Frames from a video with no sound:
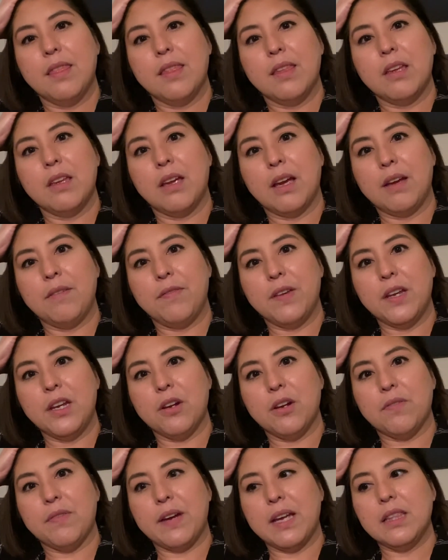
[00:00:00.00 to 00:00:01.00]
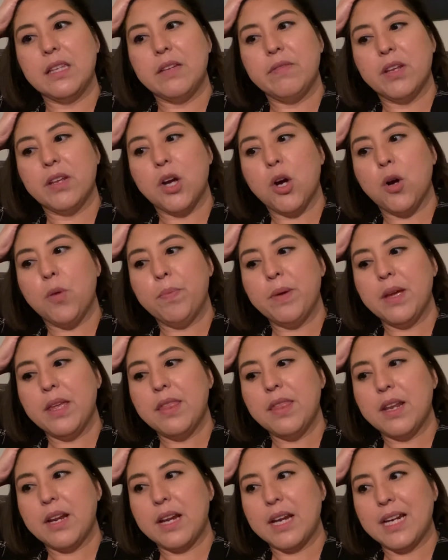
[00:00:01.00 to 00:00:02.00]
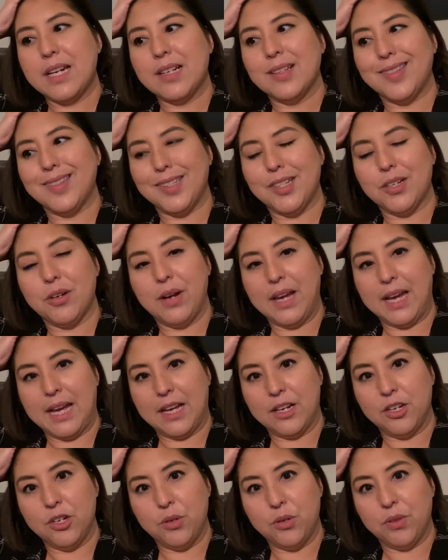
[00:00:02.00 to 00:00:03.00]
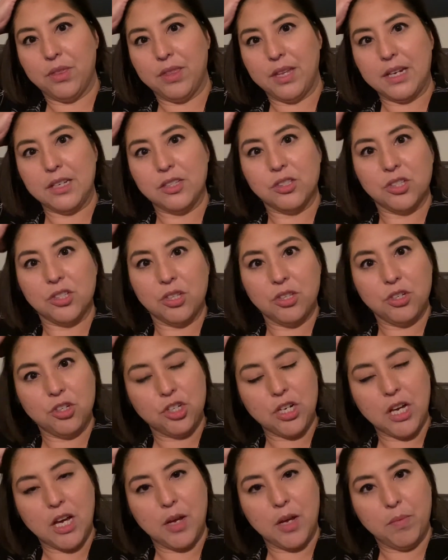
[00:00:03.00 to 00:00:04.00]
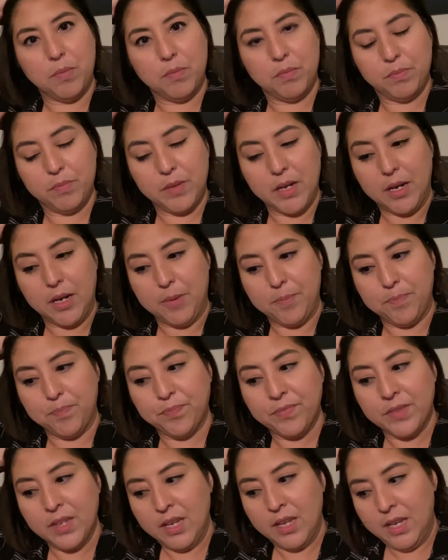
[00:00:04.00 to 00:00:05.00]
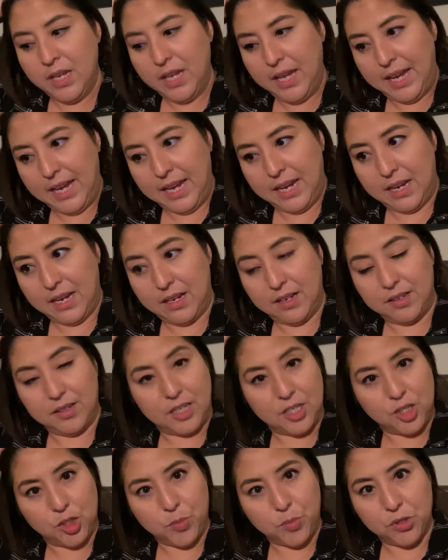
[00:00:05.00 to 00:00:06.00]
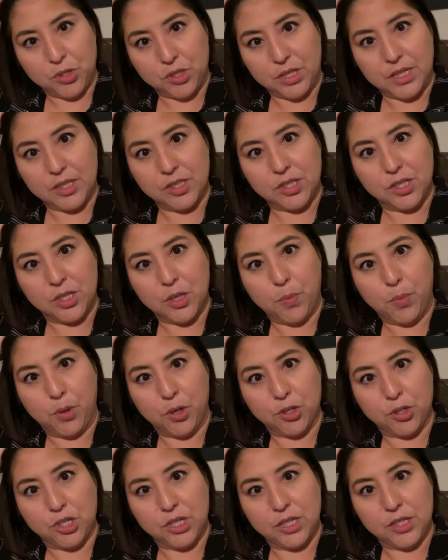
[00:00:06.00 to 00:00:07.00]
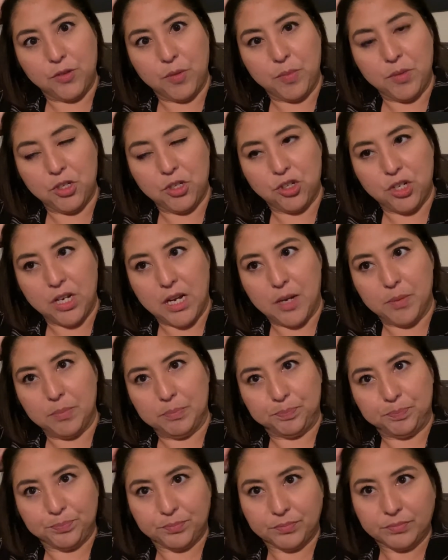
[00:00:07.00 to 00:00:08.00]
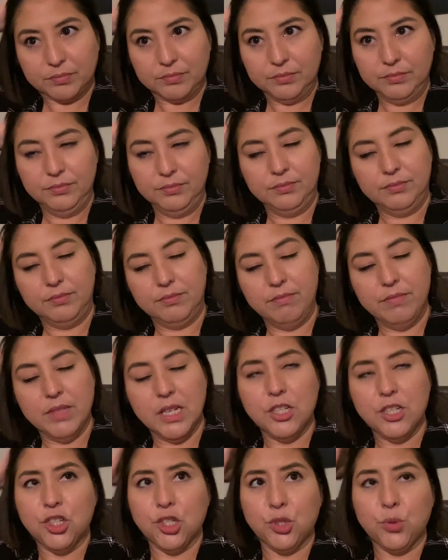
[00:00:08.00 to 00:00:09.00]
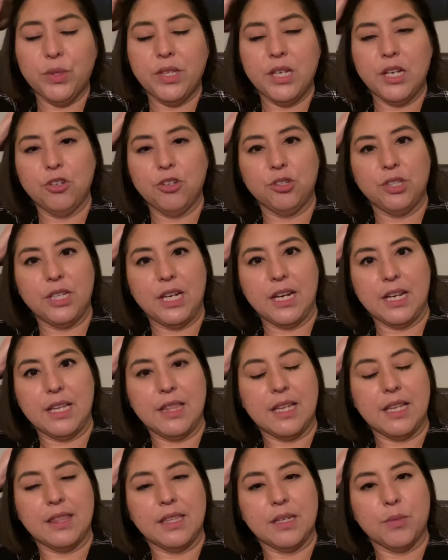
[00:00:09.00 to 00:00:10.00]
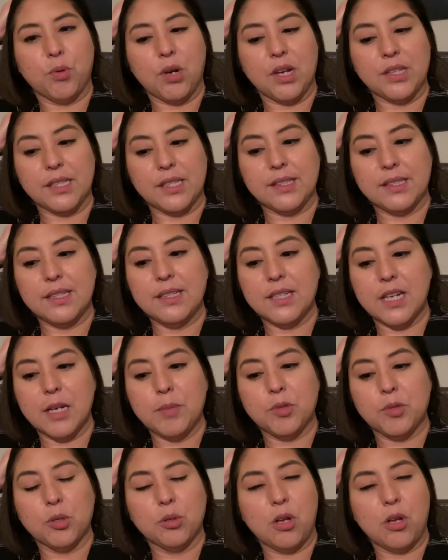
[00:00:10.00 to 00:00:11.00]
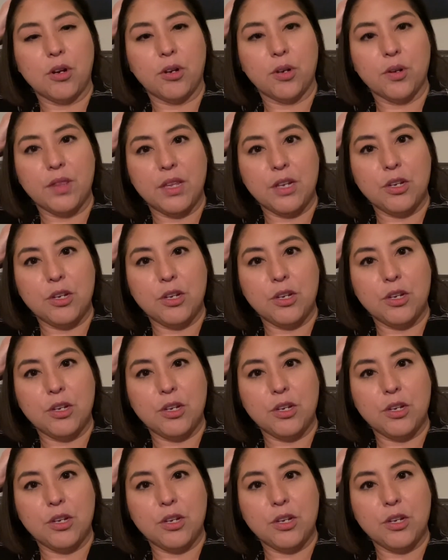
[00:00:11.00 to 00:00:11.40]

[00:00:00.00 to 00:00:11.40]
I figure if I leave it open, then I can still add new things to the shop, and customers can still purchase from the shop, just with the understanding that the processing times are longer than